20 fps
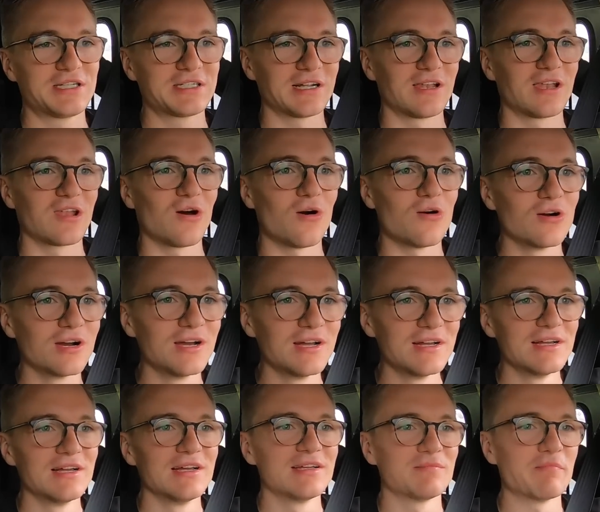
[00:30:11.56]
a long
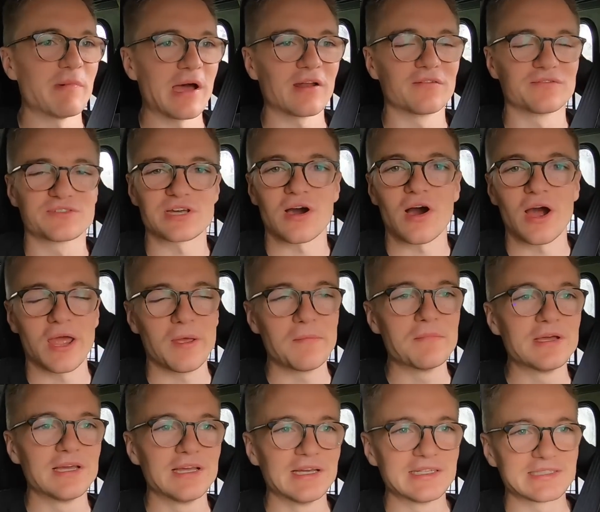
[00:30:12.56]
amount of time